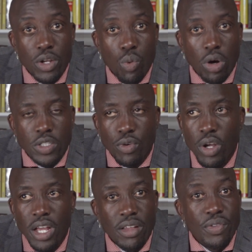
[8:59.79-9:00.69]
works for,
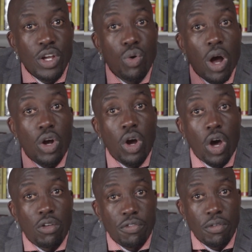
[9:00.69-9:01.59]
they go and
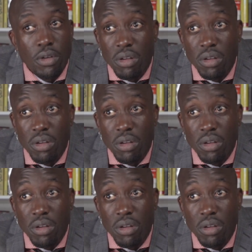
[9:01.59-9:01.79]
golf.